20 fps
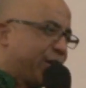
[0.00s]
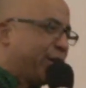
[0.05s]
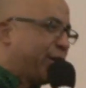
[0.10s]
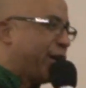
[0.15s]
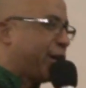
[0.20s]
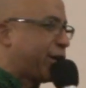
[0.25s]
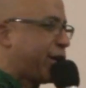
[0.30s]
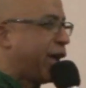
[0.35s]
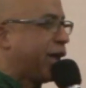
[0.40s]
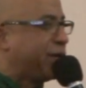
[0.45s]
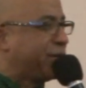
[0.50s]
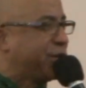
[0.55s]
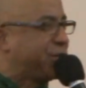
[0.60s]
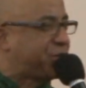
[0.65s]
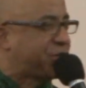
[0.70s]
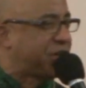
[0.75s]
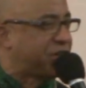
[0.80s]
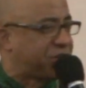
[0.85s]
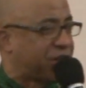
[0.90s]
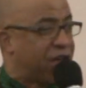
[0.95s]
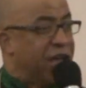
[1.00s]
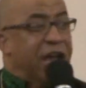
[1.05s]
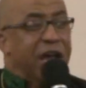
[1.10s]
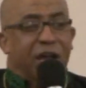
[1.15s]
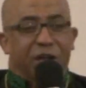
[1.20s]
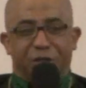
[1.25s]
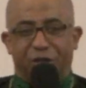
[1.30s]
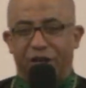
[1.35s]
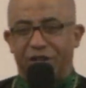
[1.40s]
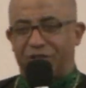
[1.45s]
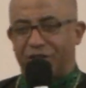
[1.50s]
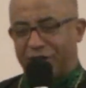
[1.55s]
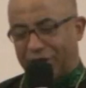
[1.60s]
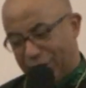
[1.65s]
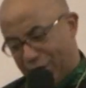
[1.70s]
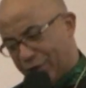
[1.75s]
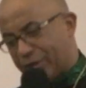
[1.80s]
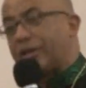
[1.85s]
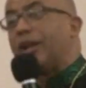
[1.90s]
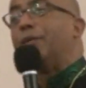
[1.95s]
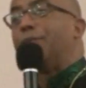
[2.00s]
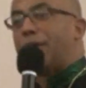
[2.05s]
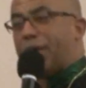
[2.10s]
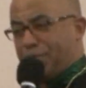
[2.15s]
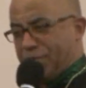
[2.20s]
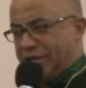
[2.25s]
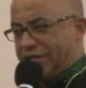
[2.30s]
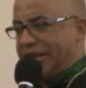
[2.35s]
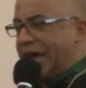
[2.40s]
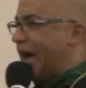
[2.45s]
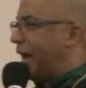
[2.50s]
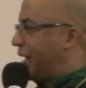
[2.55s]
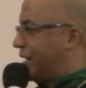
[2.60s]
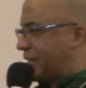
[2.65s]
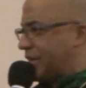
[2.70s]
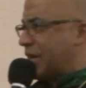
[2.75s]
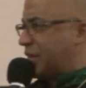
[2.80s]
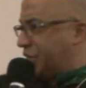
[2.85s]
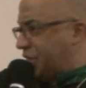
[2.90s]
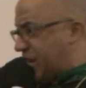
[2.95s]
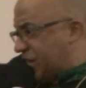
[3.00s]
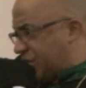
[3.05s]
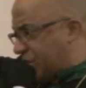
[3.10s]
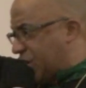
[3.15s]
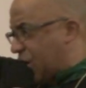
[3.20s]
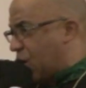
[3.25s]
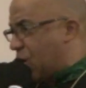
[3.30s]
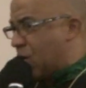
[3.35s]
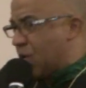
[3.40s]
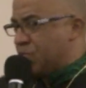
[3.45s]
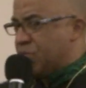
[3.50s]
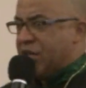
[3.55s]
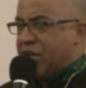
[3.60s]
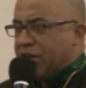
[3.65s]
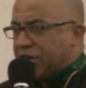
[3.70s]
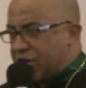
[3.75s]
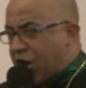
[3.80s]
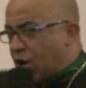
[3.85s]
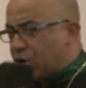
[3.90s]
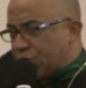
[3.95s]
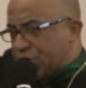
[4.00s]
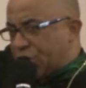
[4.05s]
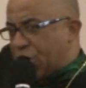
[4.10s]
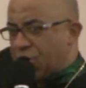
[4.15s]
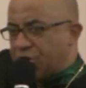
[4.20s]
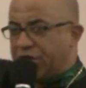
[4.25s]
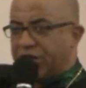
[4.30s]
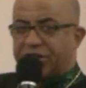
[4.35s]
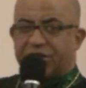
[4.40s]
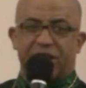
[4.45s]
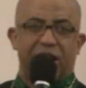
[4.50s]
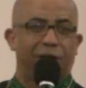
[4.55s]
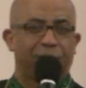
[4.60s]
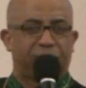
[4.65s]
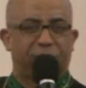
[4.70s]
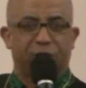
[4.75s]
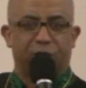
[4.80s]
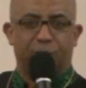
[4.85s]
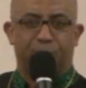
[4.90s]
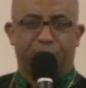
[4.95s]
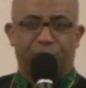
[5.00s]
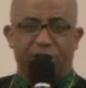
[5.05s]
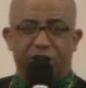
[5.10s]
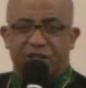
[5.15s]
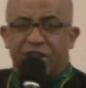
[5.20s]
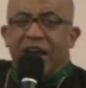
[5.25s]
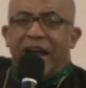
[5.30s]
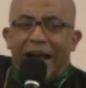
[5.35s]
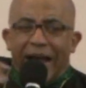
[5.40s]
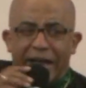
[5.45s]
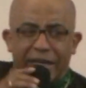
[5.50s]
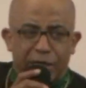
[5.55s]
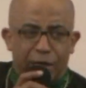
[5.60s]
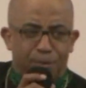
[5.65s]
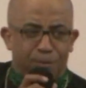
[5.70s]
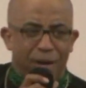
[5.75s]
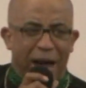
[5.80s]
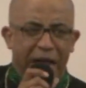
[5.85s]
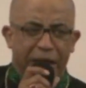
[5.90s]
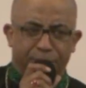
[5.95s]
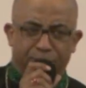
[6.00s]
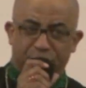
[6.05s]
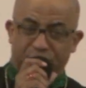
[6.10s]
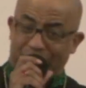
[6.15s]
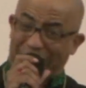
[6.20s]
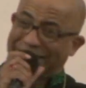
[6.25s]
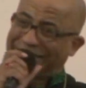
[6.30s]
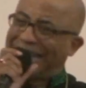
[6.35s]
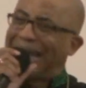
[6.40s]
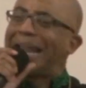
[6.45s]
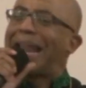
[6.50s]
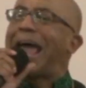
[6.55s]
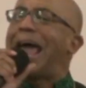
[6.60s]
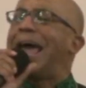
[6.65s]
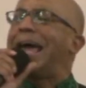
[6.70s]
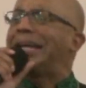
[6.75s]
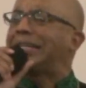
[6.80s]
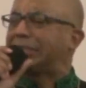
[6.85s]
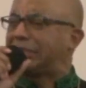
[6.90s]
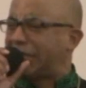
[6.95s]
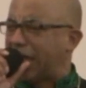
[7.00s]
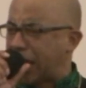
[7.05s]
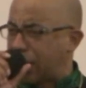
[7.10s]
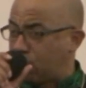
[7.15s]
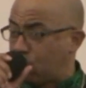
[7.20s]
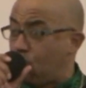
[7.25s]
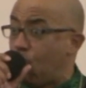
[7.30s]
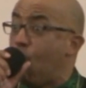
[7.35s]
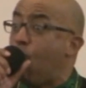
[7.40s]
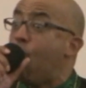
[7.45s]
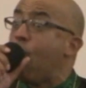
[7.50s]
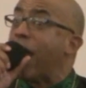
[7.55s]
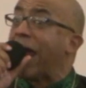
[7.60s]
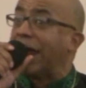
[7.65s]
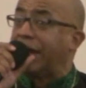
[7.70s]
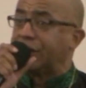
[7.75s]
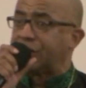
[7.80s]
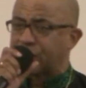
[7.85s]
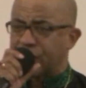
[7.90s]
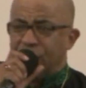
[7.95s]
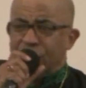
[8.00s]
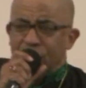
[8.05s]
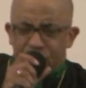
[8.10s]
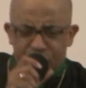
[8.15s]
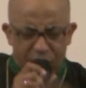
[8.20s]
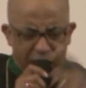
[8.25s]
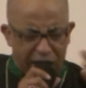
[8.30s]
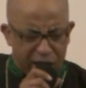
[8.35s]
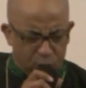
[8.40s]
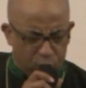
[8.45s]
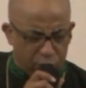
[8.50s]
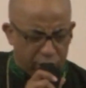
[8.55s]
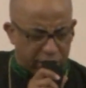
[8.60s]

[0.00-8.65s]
They came to Jesus. Jesus looked them up and down and said, Just go. Go show yourself to the priest. And the Bible says that as they went, they were